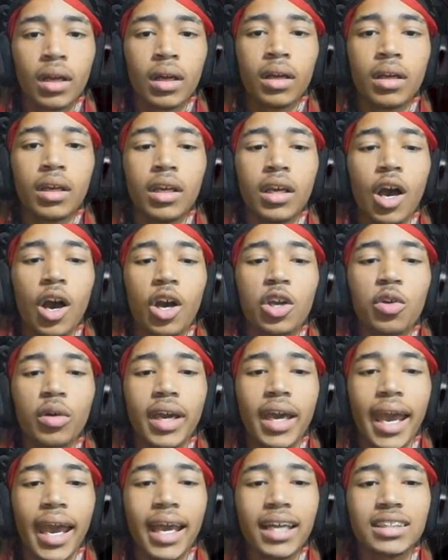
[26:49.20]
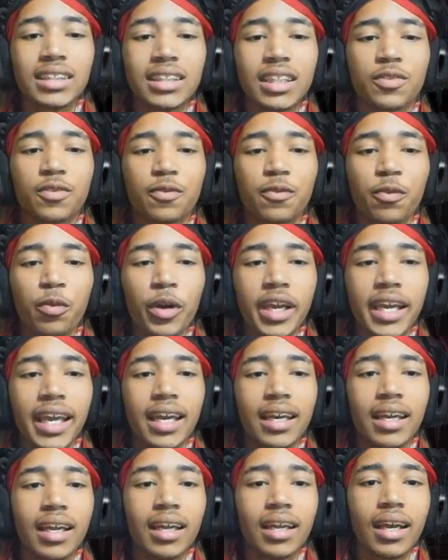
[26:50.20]
Yo, you can't just freaking
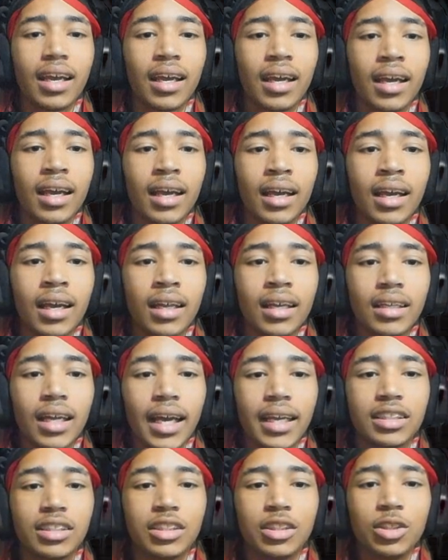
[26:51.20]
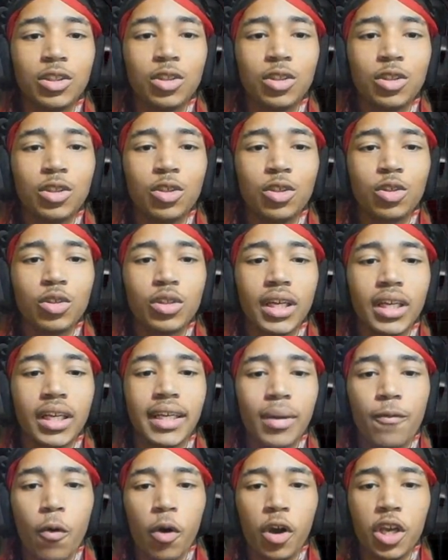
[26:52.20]
like do the damage
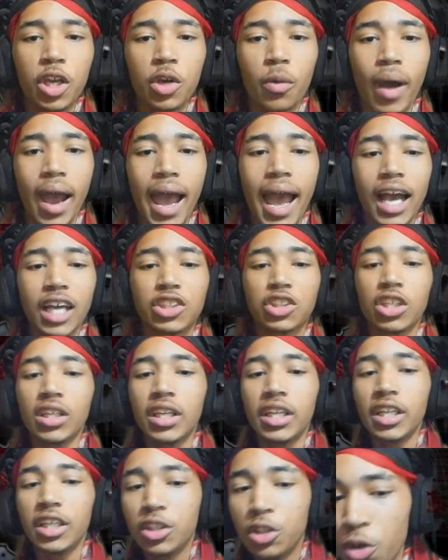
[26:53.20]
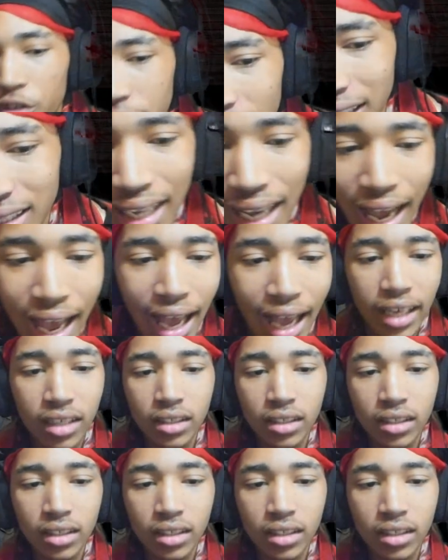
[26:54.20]
before you actually do the attack.